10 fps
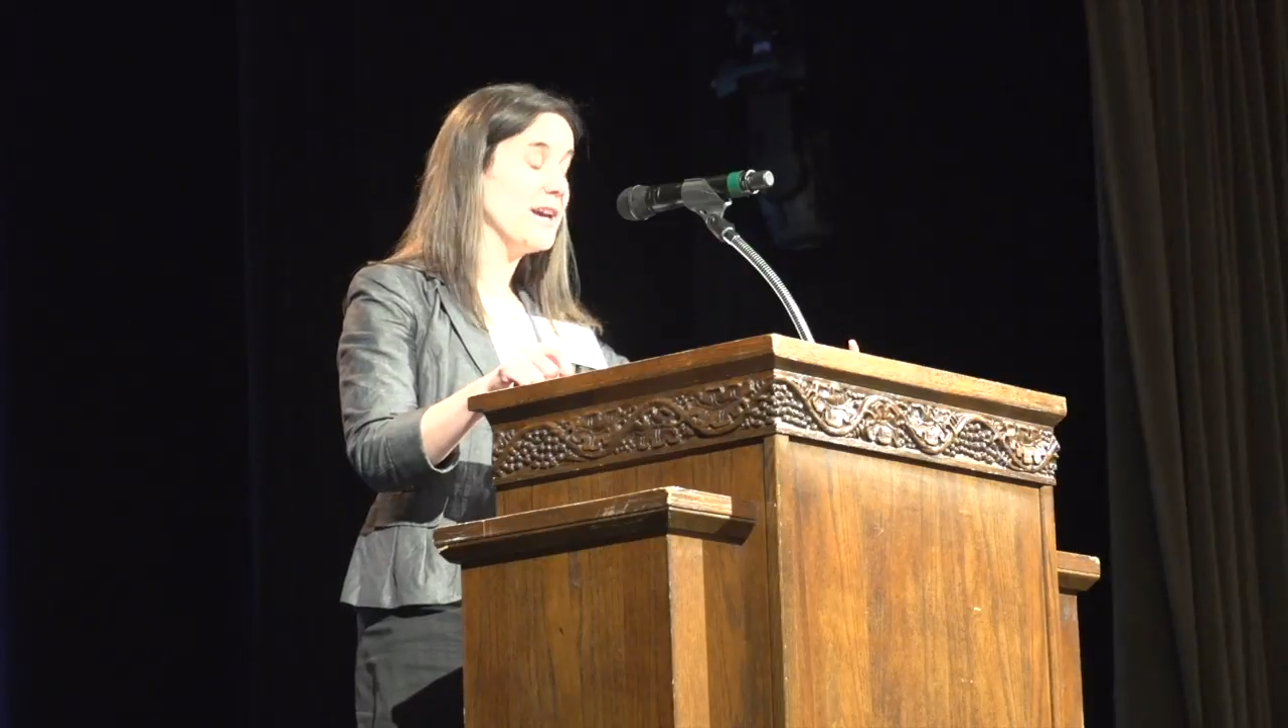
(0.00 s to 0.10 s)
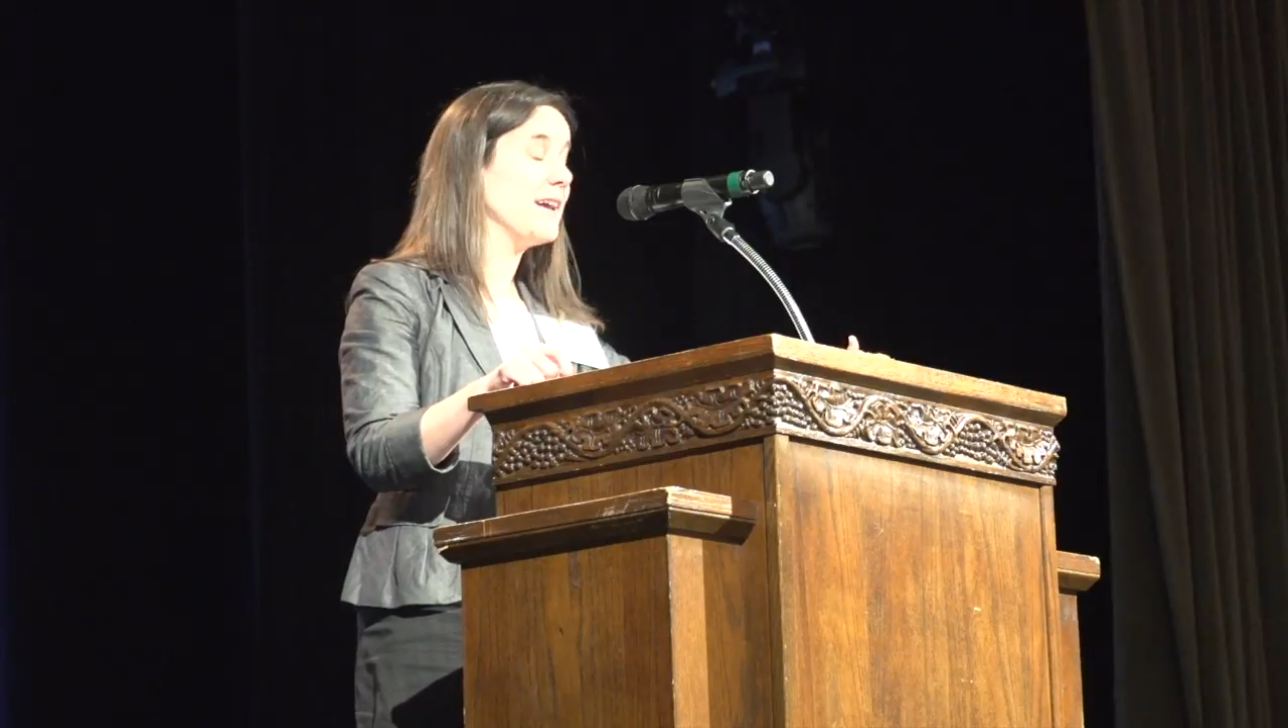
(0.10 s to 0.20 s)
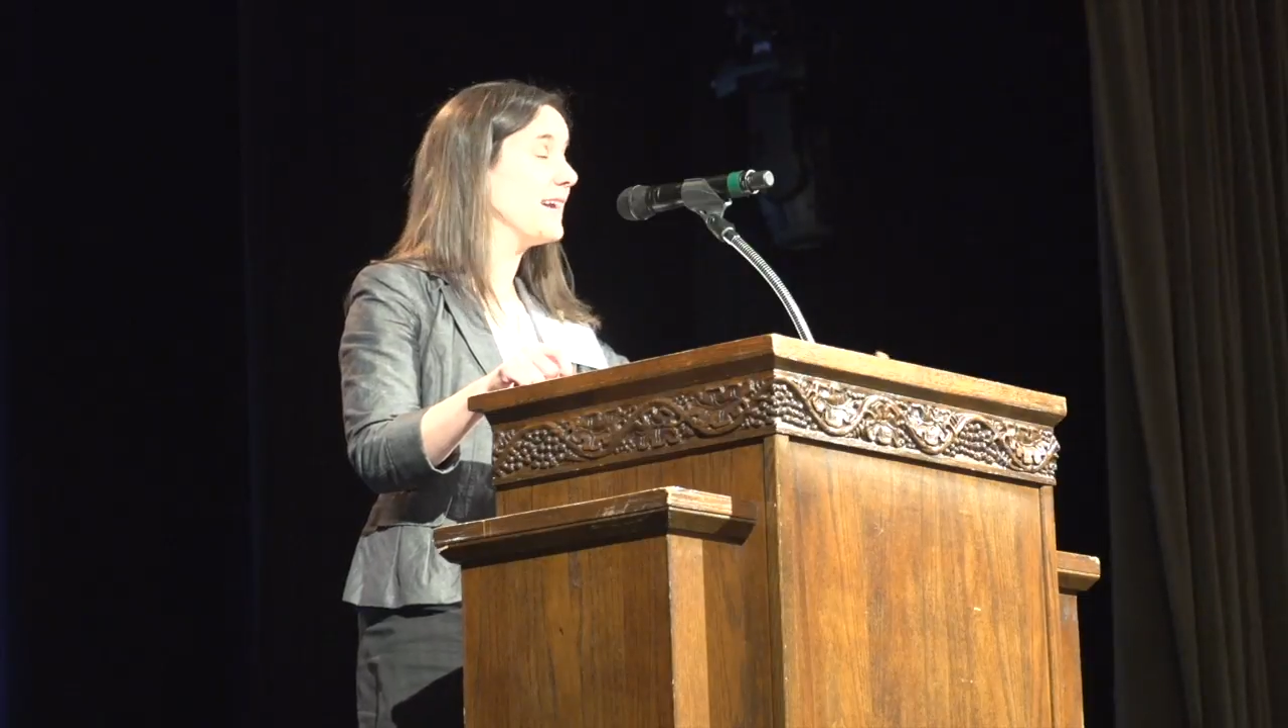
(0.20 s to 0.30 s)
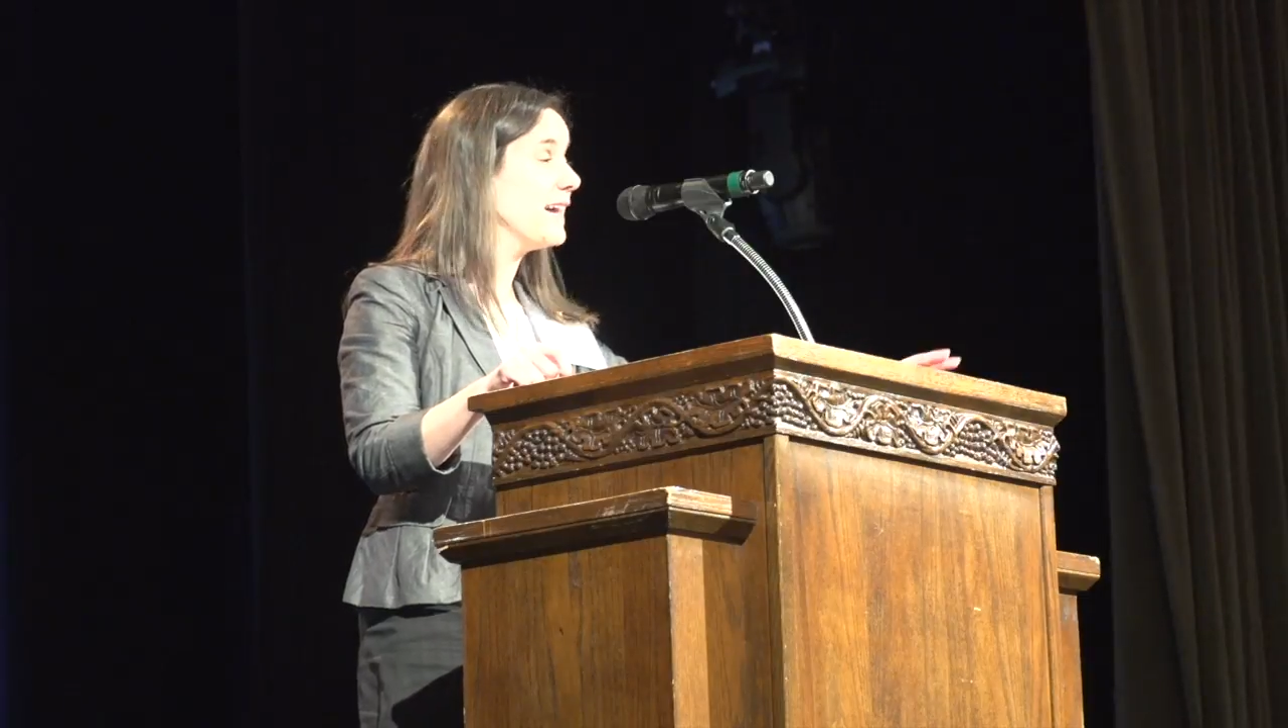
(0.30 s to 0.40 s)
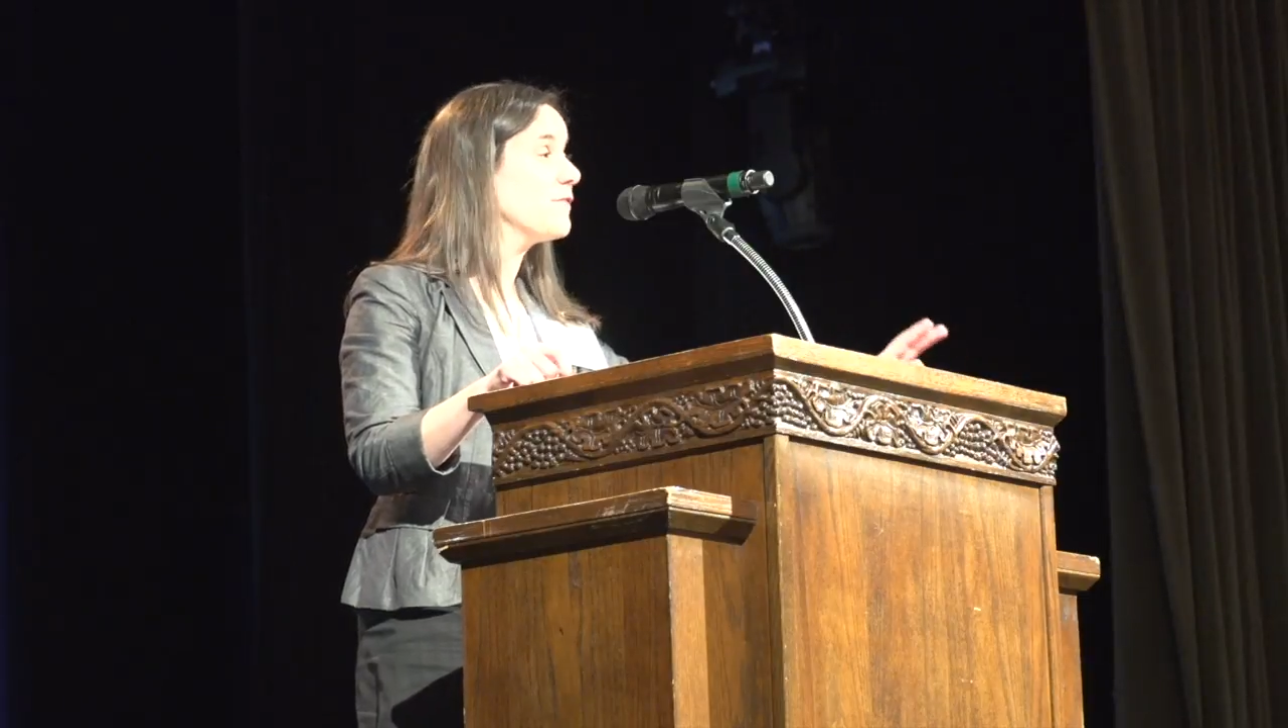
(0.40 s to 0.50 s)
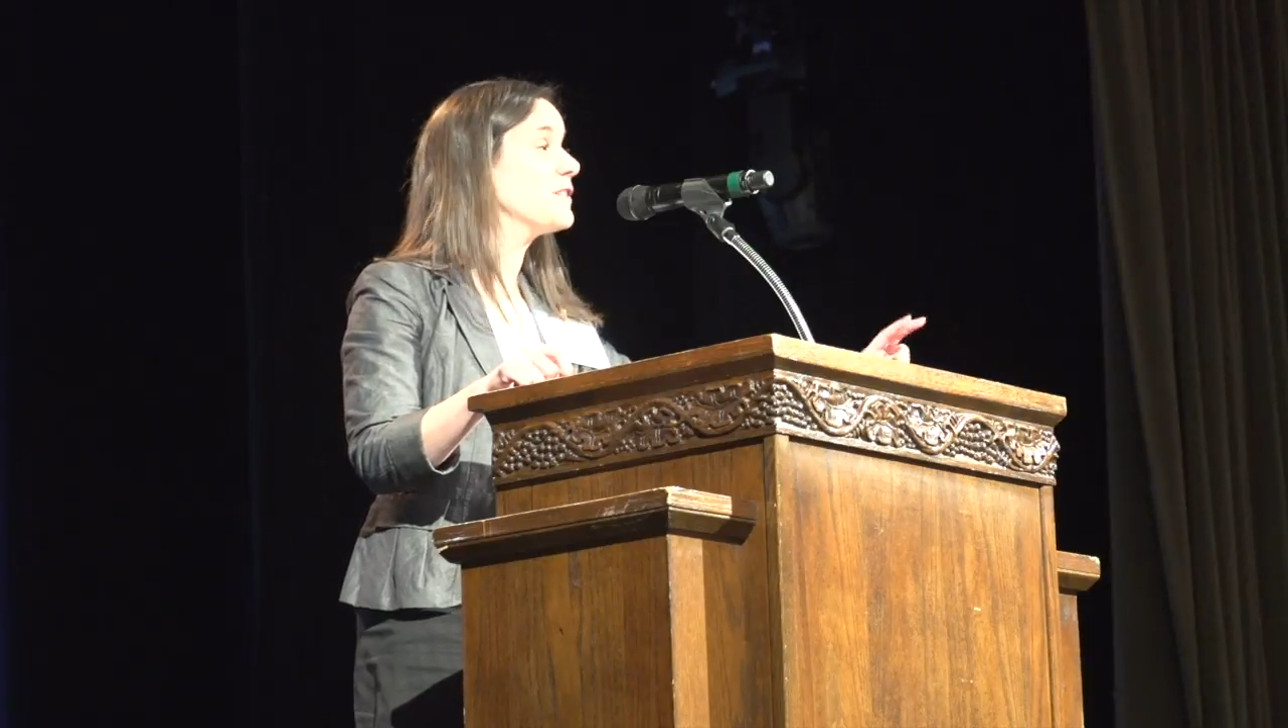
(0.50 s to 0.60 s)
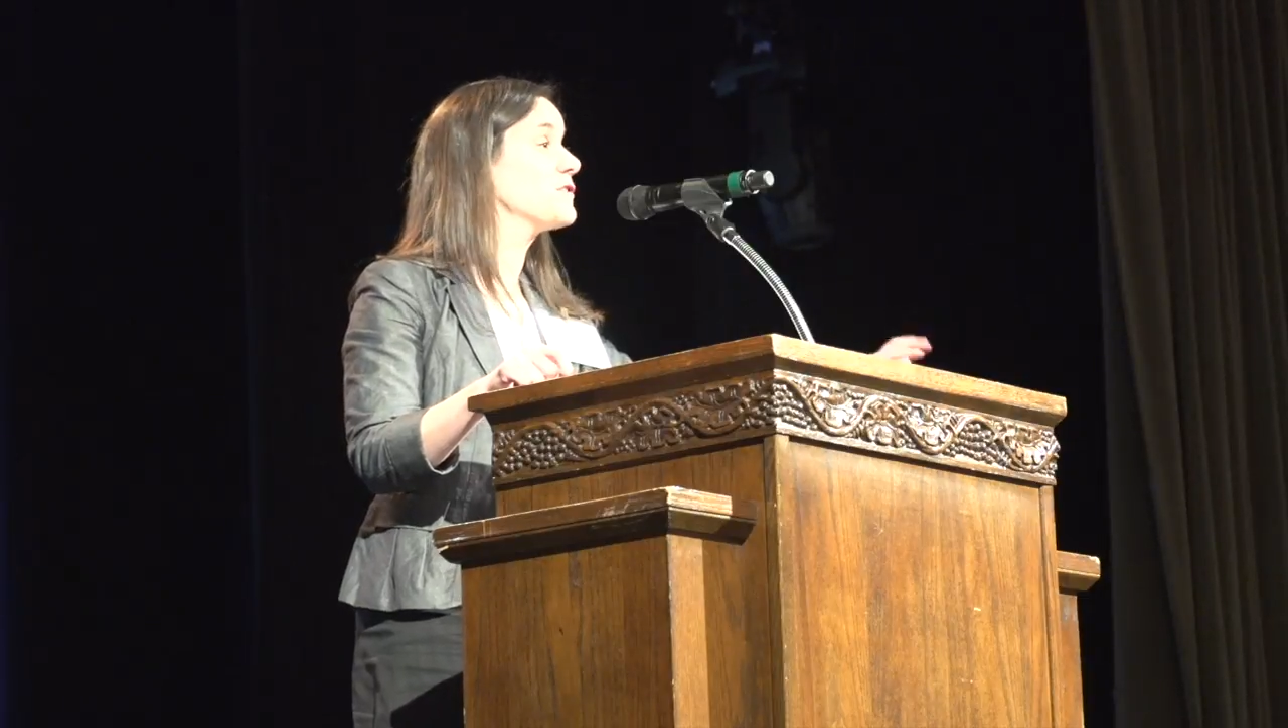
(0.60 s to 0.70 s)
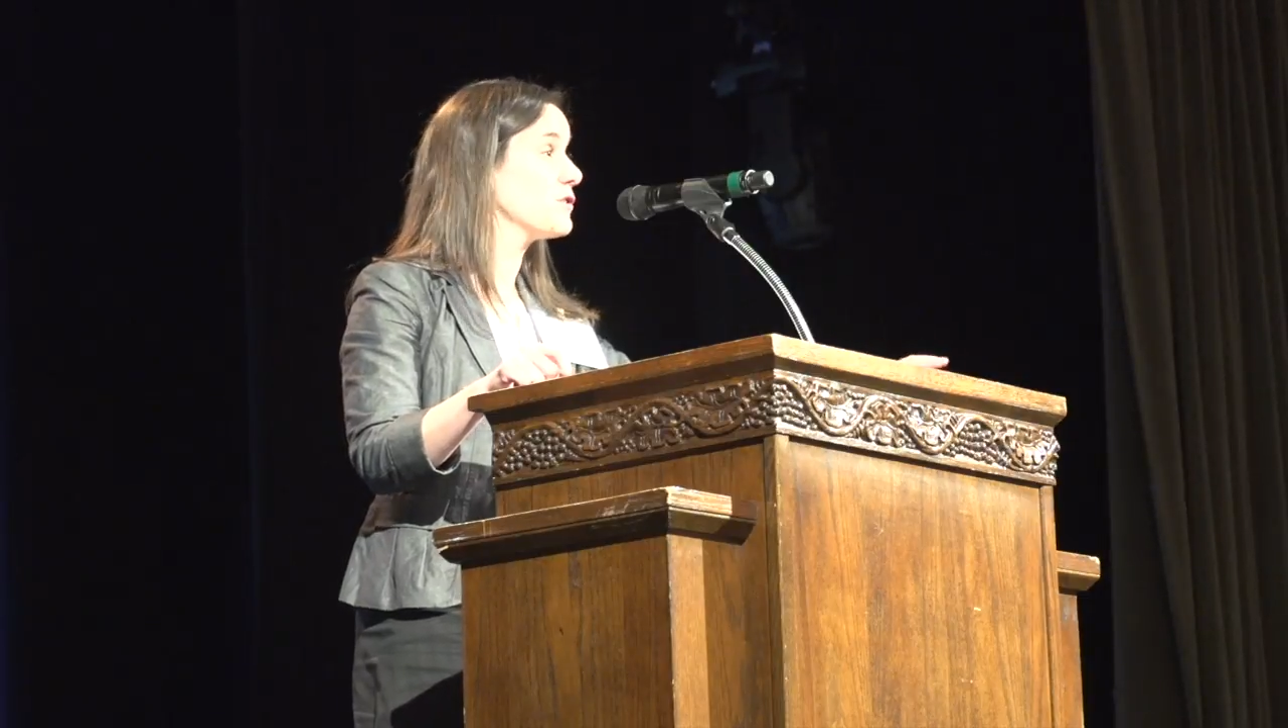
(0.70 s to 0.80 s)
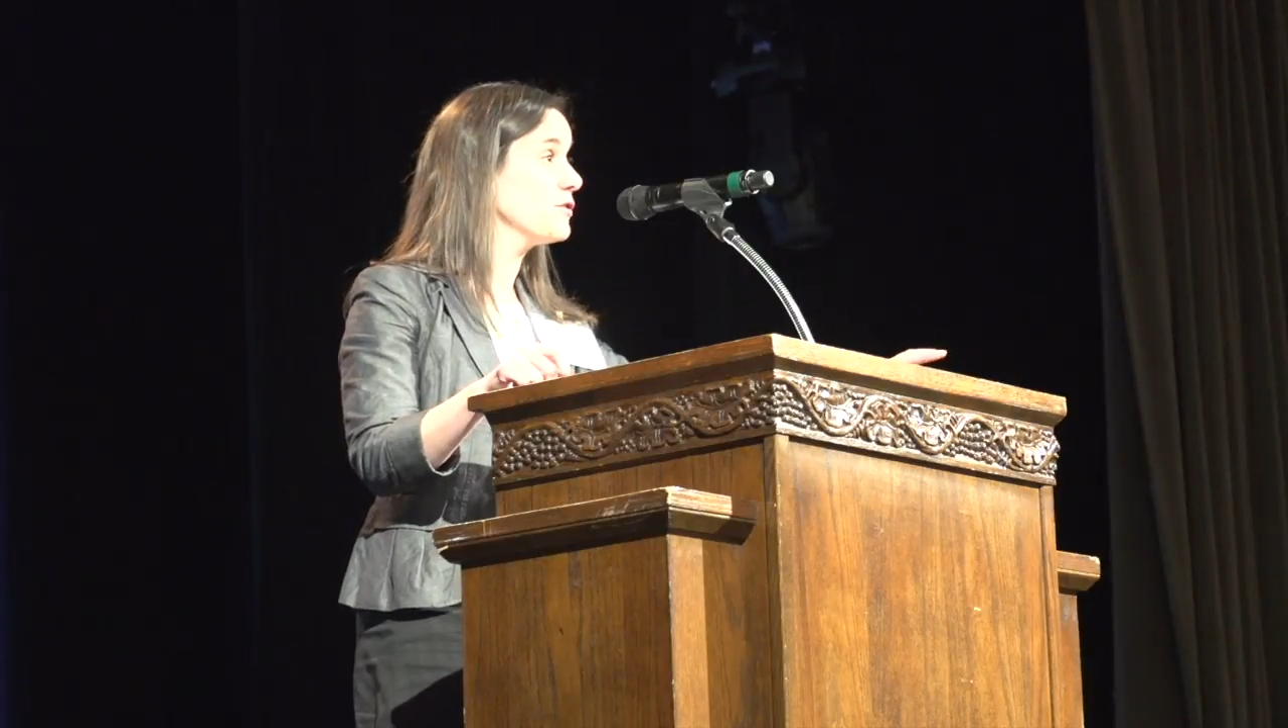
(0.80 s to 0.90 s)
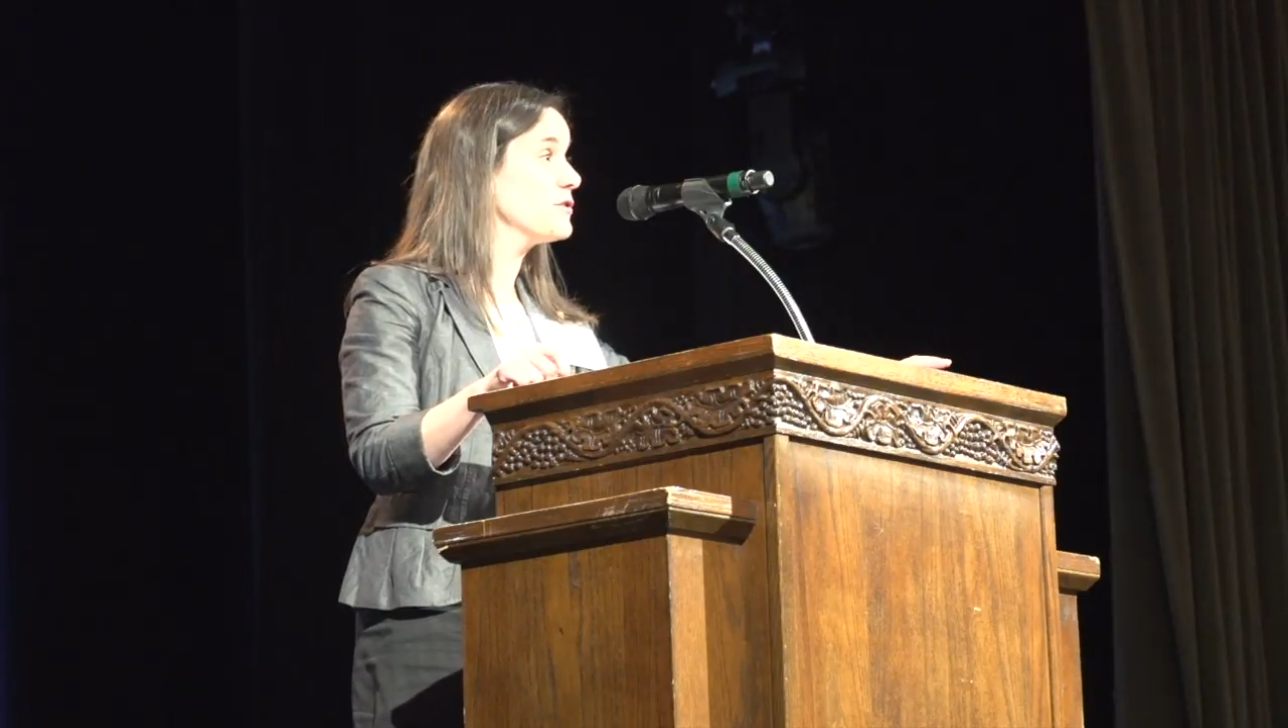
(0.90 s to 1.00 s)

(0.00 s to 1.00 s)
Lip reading: And again, if they start